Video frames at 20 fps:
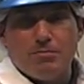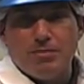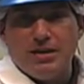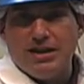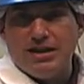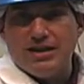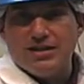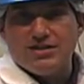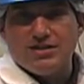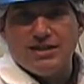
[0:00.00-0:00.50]

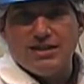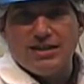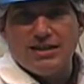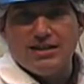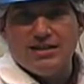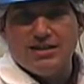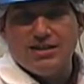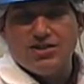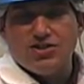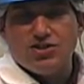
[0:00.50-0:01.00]
PSE
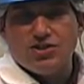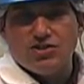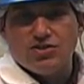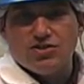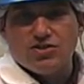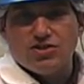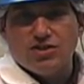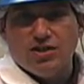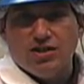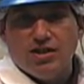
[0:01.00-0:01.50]

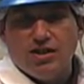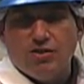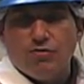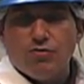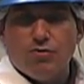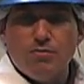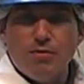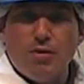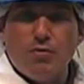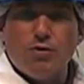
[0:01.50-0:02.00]
conditions.
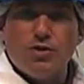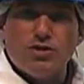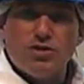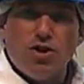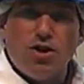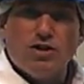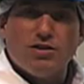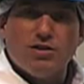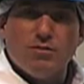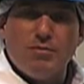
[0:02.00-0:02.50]
Remember, we
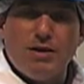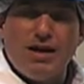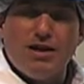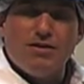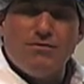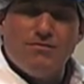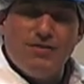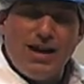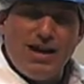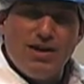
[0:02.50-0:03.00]
talked about
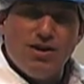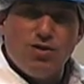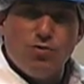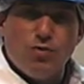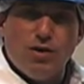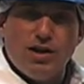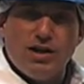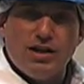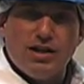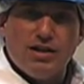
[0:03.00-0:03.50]

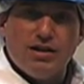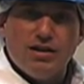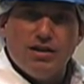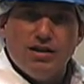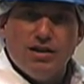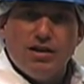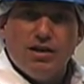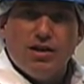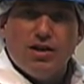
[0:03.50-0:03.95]
evaluating